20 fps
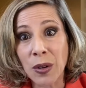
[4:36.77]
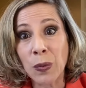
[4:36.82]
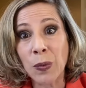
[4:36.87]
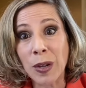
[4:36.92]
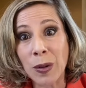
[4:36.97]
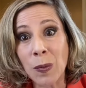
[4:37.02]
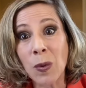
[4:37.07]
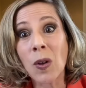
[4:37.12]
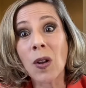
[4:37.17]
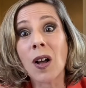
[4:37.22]
we
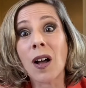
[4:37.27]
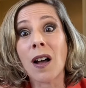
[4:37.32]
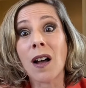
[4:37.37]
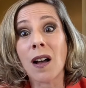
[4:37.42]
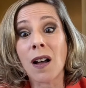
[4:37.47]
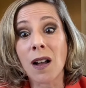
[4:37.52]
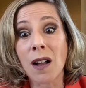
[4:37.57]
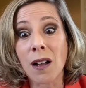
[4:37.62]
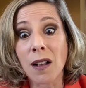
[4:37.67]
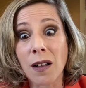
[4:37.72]
will
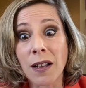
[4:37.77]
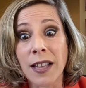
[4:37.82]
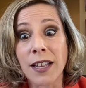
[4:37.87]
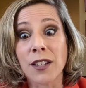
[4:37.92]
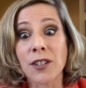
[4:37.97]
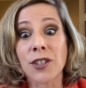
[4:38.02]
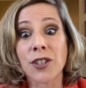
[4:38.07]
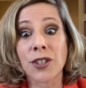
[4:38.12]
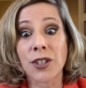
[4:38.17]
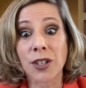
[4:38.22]
all
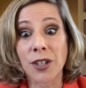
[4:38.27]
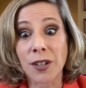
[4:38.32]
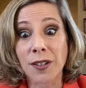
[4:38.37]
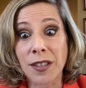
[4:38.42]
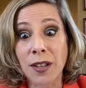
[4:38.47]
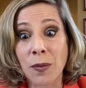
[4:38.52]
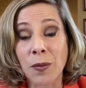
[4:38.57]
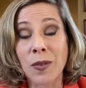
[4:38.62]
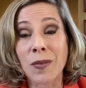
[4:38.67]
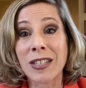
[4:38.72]
ensure
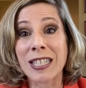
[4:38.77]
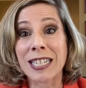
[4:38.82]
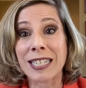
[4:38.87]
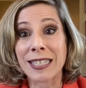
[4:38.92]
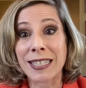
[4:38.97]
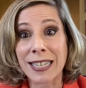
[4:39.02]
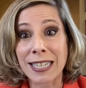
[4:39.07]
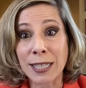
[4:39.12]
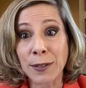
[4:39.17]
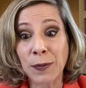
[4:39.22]
that we will
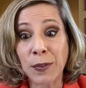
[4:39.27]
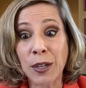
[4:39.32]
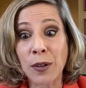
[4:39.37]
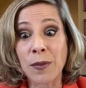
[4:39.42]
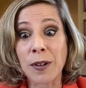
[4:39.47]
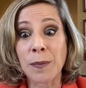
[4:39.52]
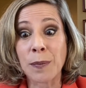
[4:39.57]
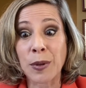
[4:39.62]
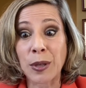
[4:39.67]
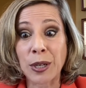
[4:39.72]
successfully
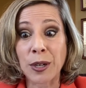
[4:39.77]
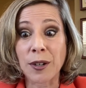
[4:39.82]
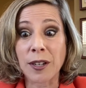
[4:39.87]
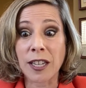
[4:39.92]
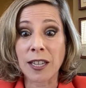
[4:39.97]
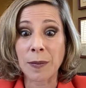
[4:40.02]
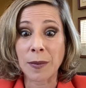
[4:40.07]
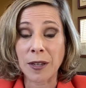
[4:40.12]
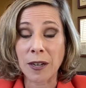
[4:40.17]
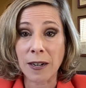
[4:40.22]
rebuild our
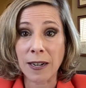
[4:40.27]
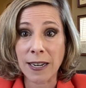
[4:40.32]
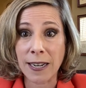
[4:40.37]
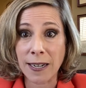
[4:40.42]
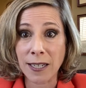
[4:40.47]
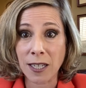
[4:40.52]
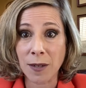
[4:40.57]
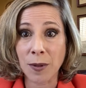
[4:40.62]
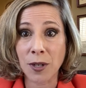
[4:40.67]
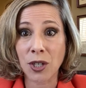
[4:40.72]
community
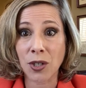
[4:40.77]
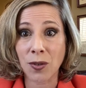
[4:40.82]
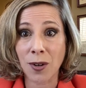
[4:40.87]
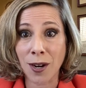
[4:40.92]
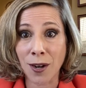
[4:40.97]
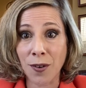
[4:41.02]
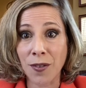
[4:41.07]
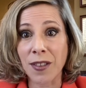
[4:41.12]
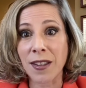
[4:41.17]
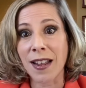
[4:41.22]
to be
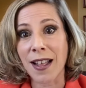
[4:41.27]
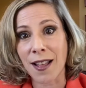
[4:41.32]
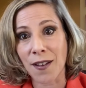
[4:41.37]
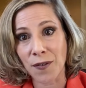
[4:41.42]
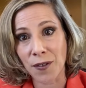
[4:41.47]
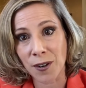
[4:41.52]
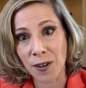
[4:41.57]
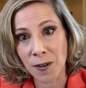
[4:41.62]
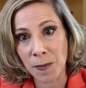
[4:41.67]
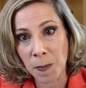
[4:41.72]
stronger than
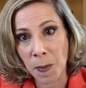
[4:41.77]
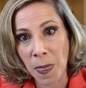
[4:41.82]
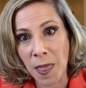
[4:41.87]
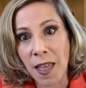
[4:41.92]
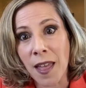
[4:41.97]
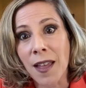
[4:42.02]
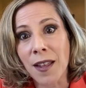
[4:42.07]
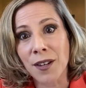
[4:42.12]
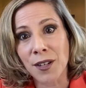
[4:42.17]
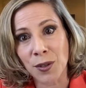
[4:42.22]
ever
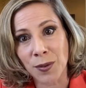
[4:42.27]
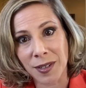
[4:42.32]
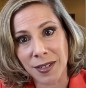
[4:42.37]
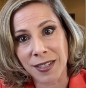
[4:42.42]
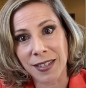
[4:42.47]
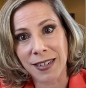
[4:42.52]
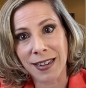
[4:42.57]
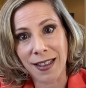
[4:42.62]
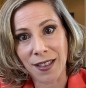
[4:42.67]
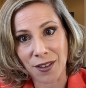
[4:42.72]
and do it
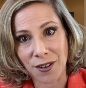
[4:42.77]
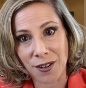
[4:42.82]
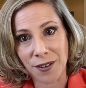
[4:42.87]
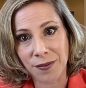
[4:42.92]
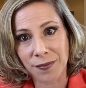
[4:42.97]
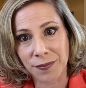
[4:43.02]
together.